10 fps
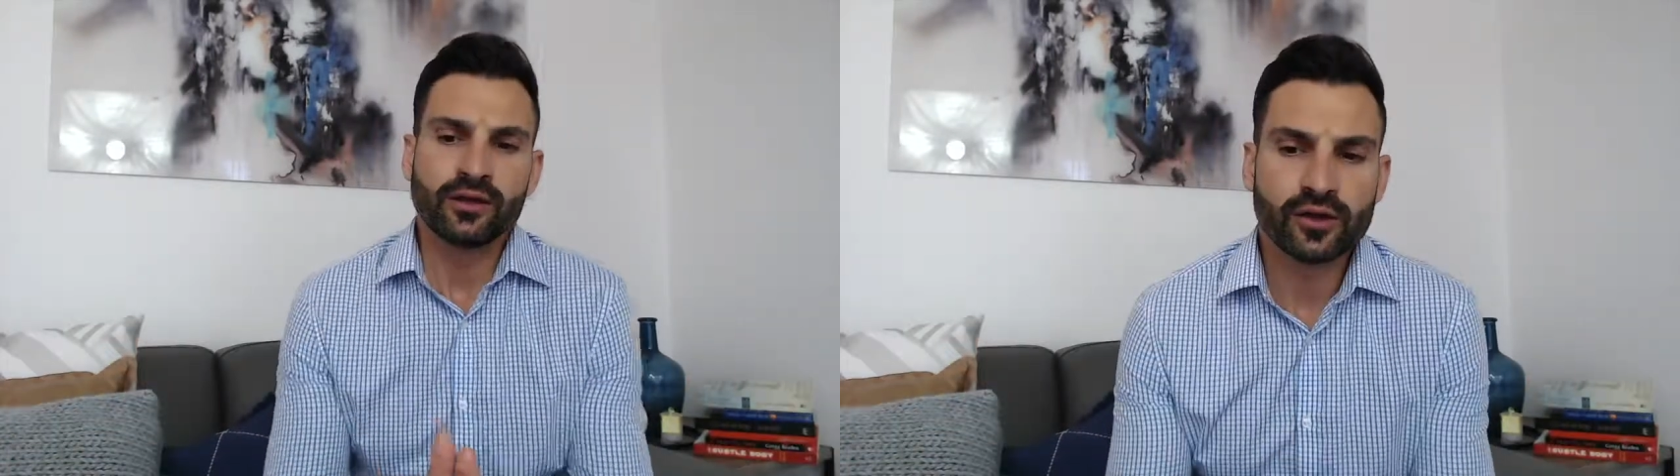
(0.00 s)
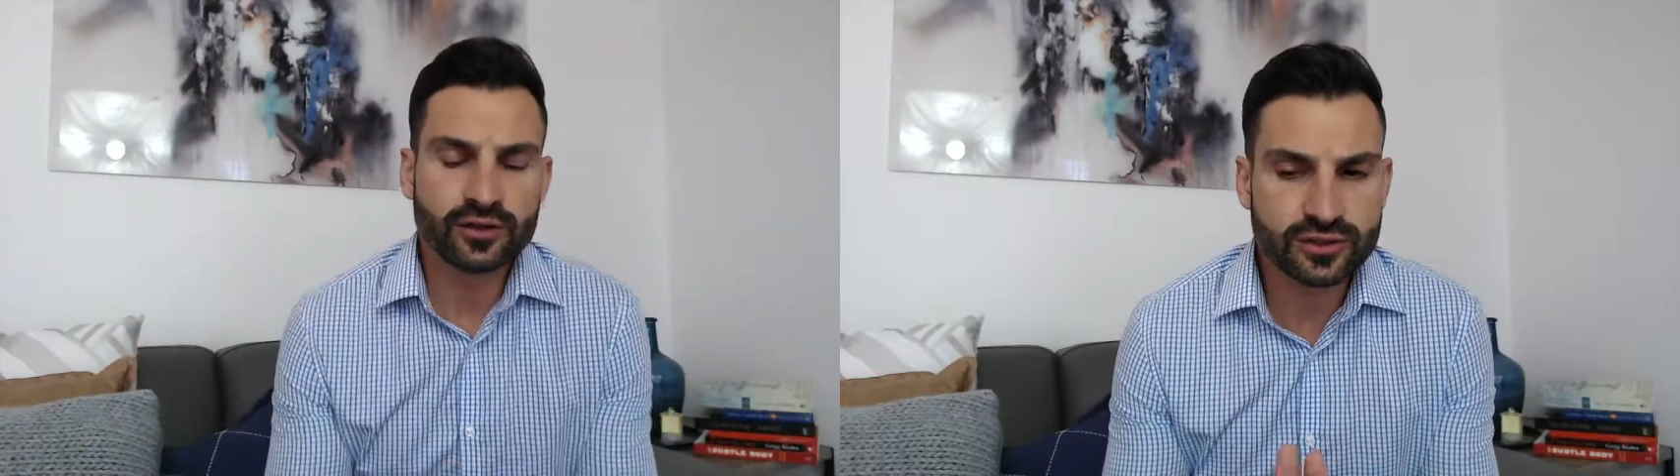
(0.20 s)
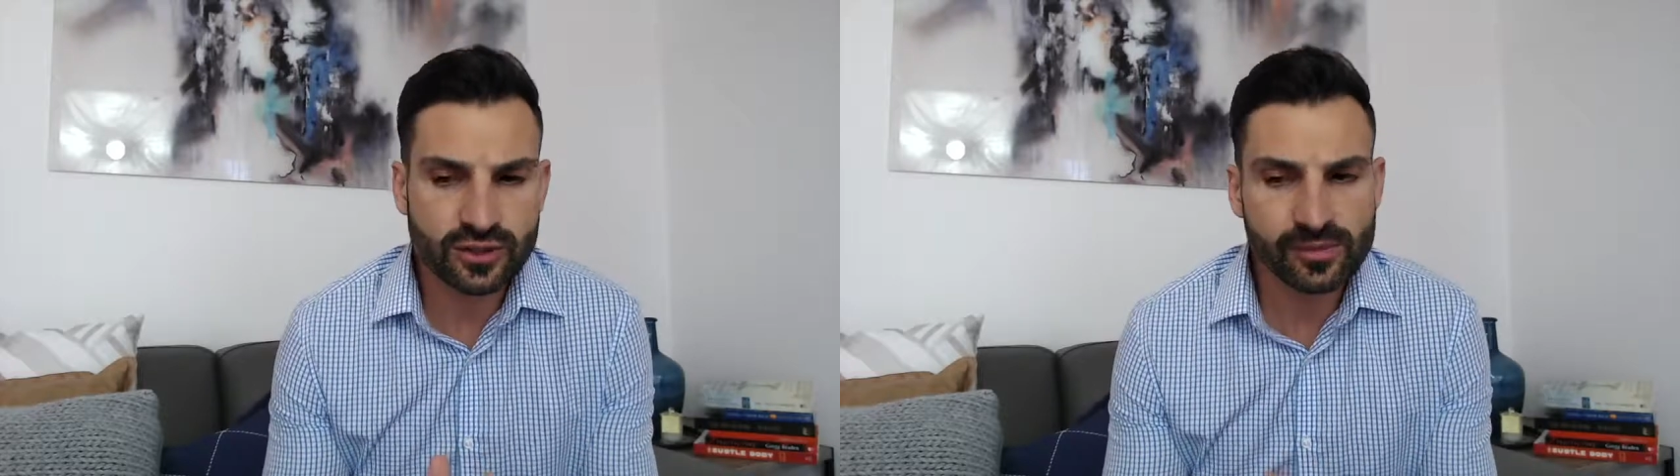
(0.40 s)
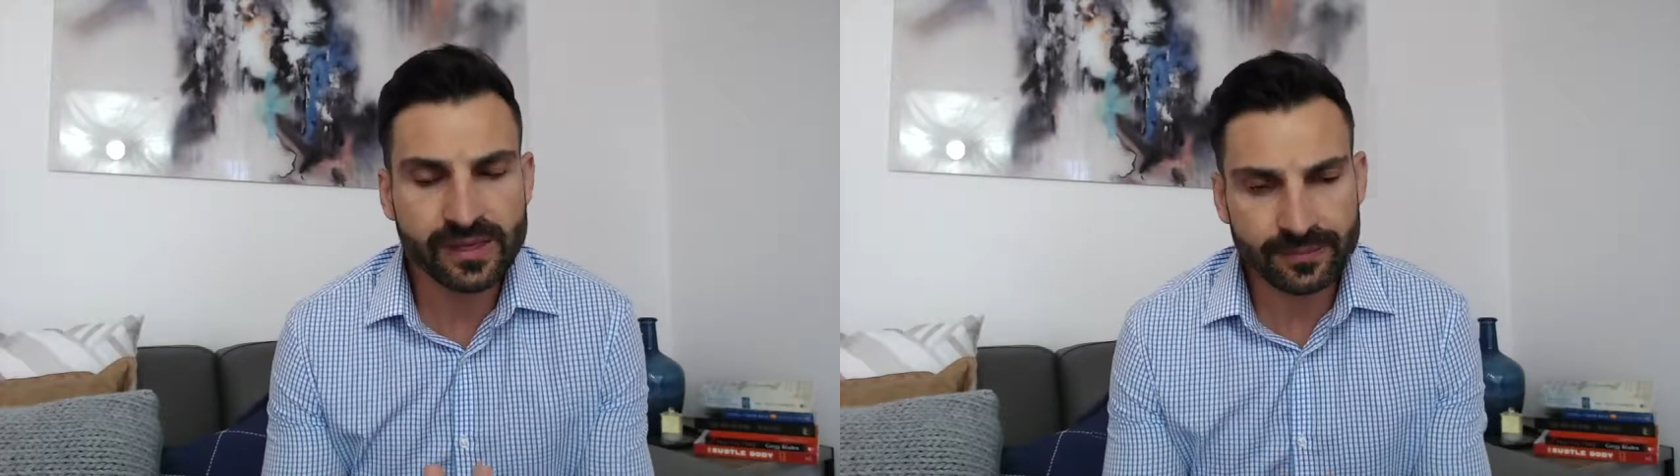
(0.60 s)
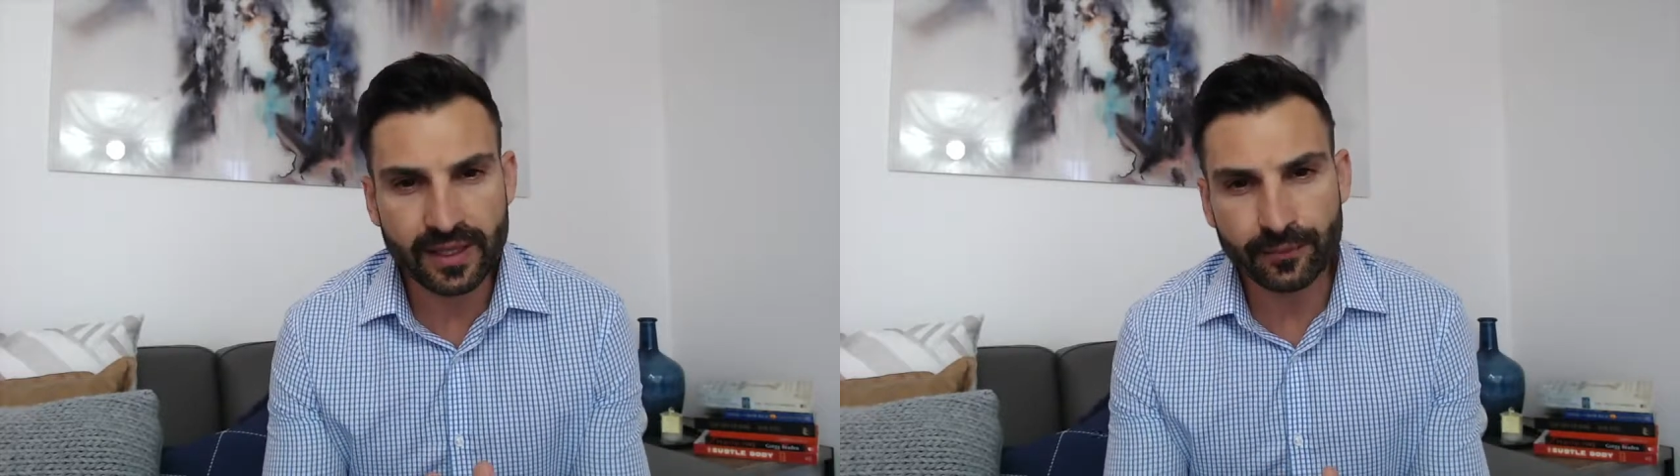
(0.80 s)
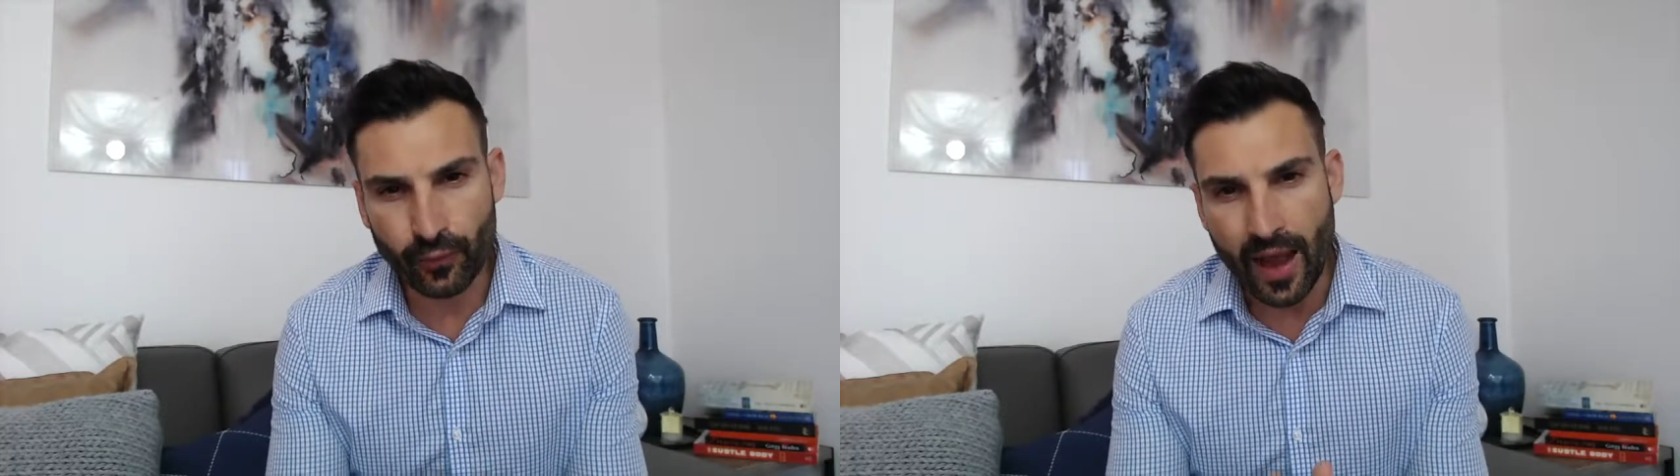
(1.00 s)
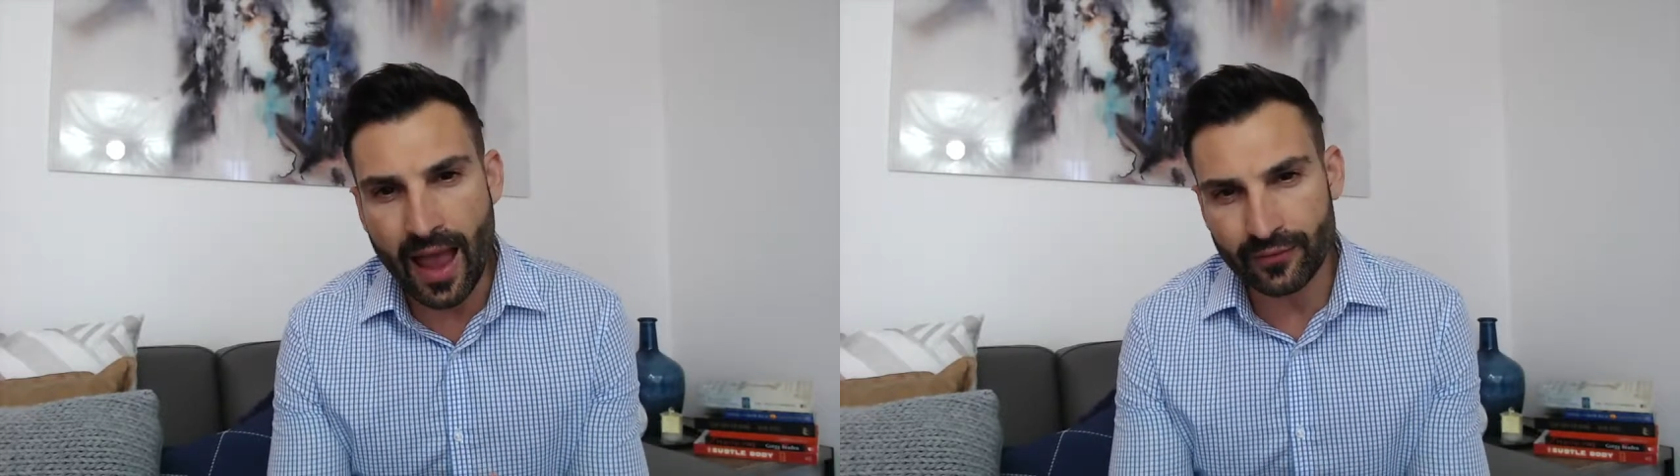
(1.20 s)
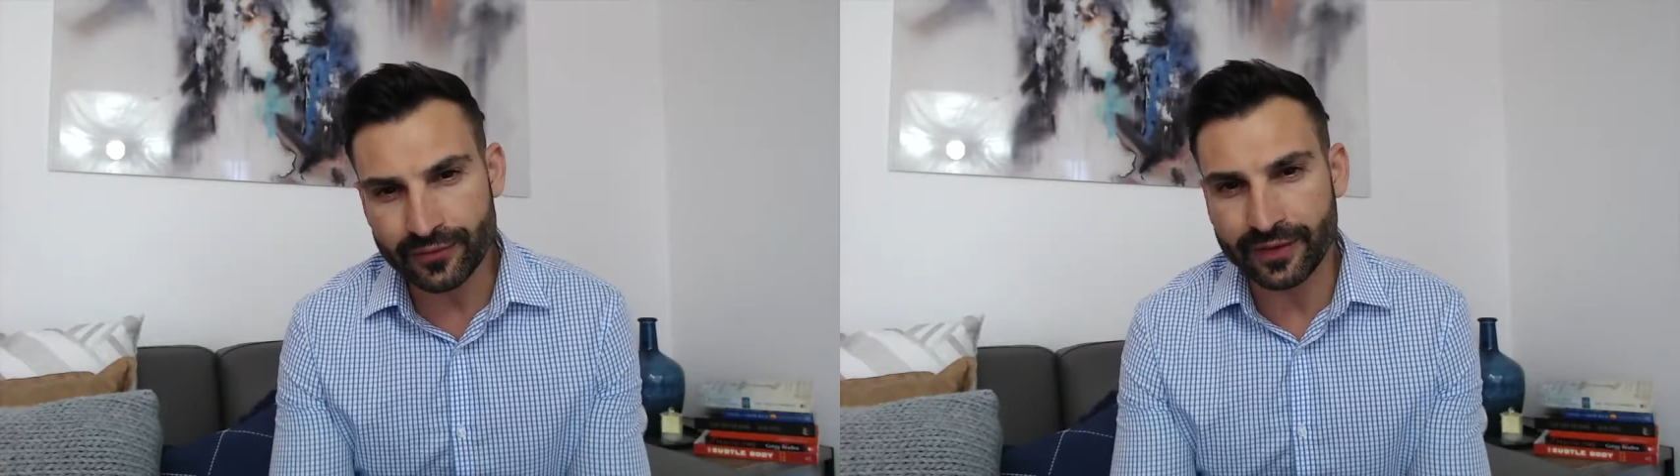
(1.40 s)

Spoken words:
So many people out